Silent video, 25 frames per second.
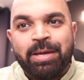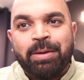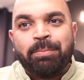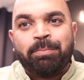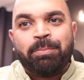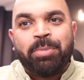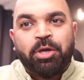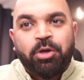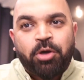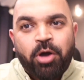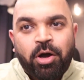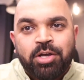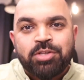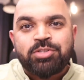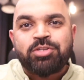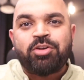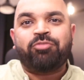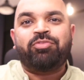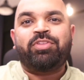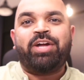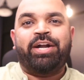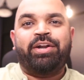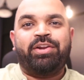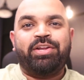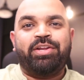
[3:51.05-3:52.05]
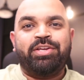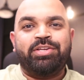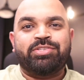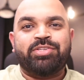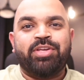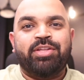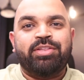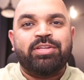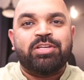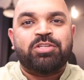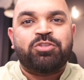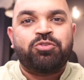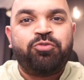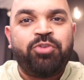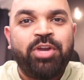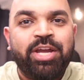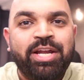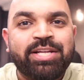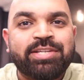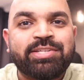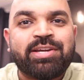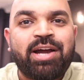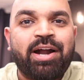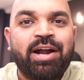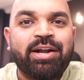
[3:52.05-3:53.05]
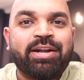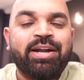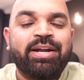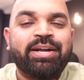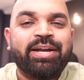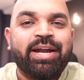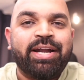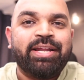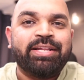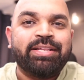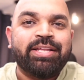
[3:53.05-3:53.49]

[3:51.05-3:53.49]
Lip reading: because of that reason, this field started getting